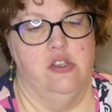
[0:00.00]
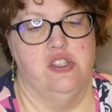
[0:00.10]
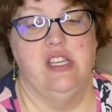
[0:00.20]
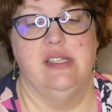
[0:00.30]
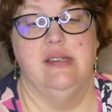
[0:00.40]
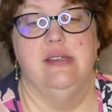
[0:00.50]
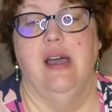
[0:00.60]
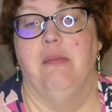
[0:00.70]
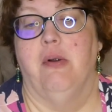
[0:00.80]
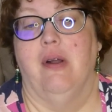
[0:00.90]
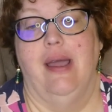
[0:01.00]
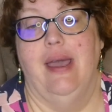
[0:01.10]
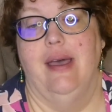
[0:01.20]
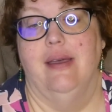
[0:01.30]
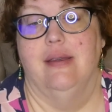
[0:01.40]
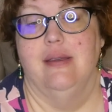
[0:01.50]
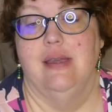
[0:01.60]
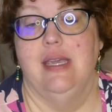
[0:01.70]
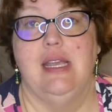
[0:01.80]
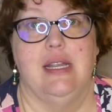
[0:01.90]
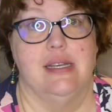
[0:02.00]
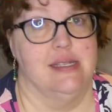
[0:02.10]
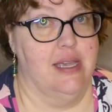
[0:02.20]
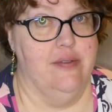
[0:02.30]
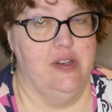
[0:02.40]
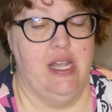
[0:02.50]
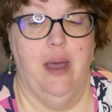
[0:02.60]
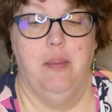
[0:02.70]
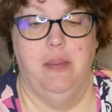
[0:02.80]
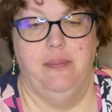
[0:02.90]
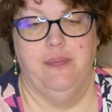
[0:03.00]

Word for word: She's the town pariah. He doesn't give a damn.